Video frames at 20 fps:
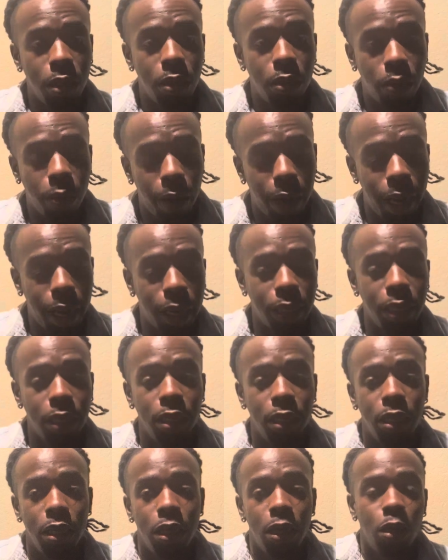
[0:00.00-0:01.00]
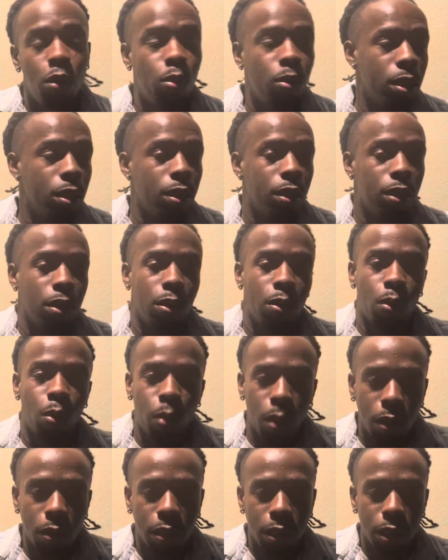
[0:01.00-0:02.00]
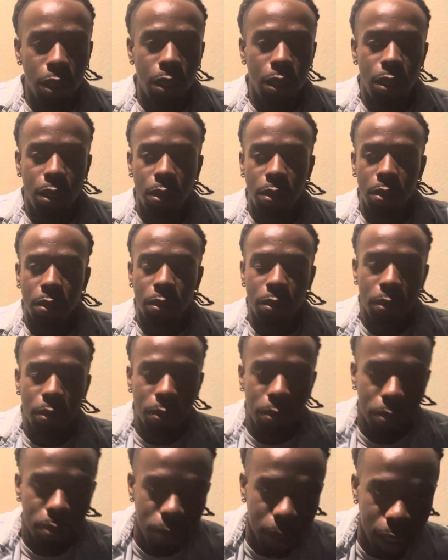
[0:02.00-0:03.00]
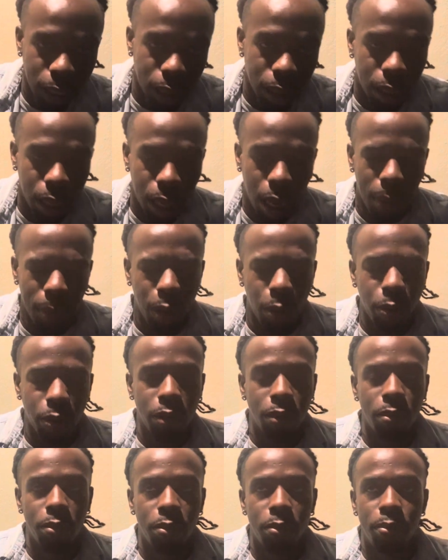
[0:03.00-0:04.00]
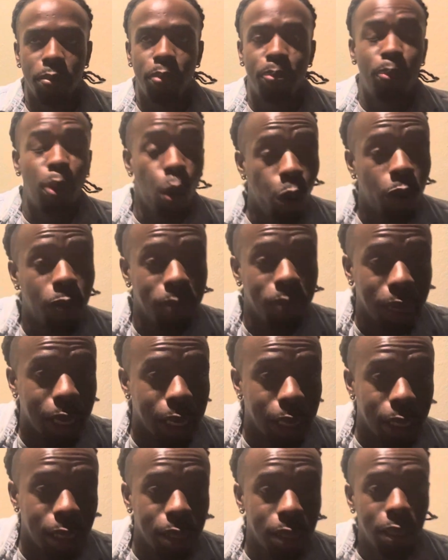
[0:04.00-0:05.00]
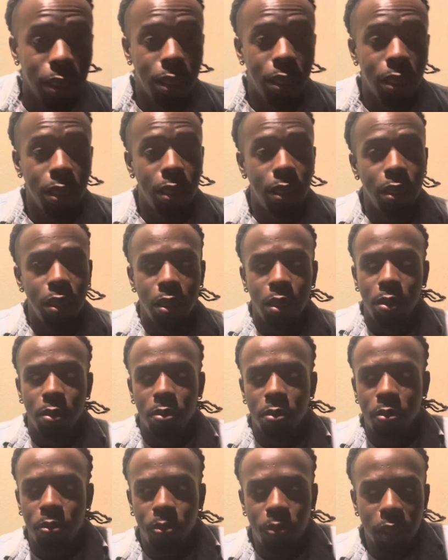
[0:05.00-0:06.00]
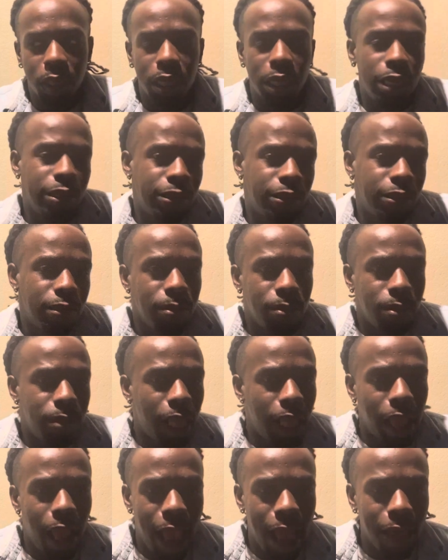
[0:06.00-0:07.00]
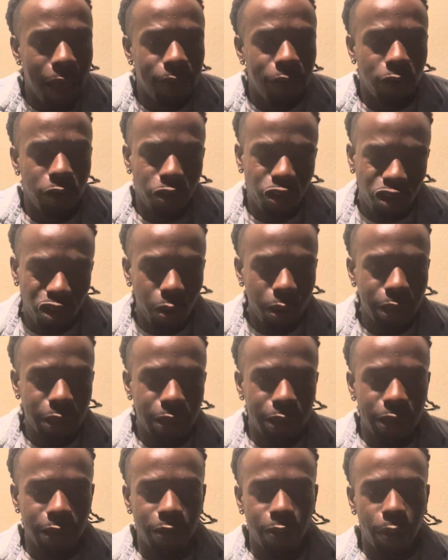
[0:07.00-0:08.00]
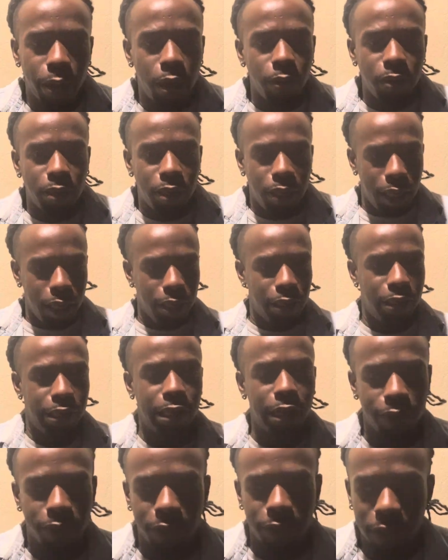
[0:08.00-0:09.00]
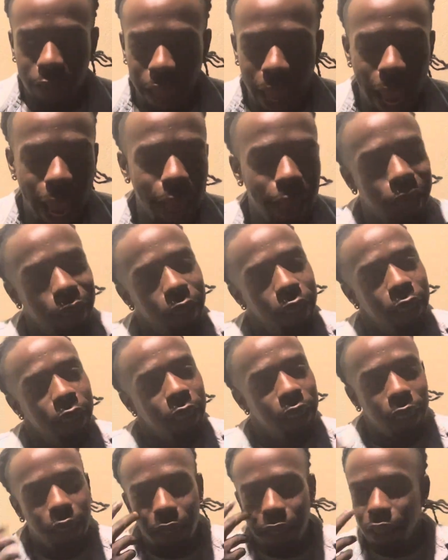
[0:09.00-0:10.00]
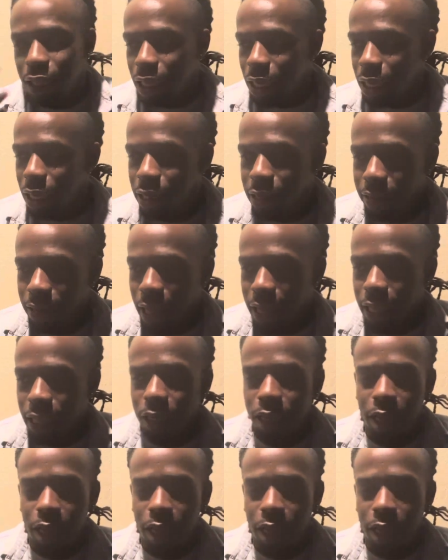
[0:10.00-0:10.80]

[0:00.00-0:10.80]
right, with wealthy men. With poor men, because they have their choices. Why would they settle for that? Another thing is, like,